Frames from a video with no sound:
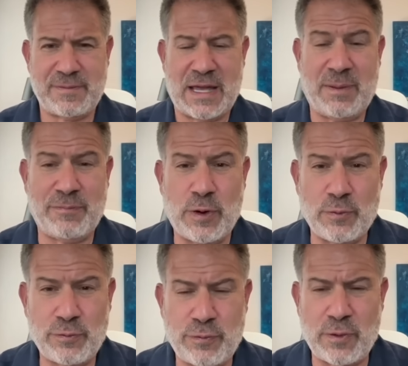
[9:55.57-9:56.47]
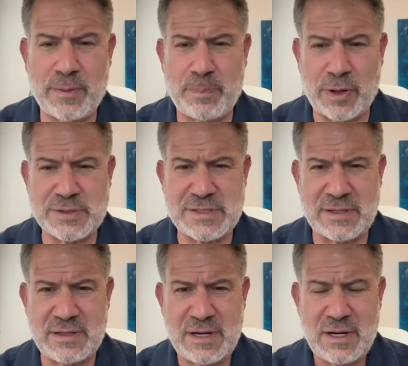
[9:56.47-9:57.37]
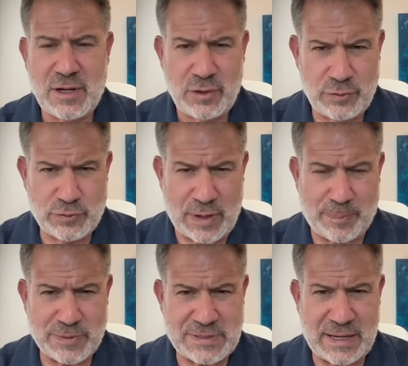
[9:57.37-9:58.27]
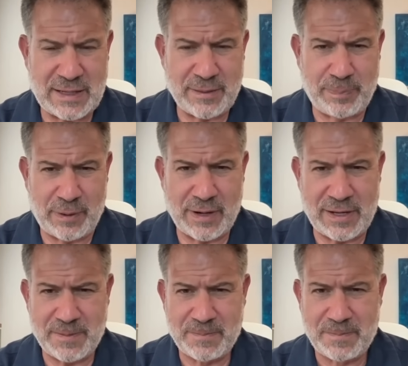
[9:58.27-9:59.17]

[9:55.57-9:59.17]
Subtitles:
I'm voting for the person who's representing the party.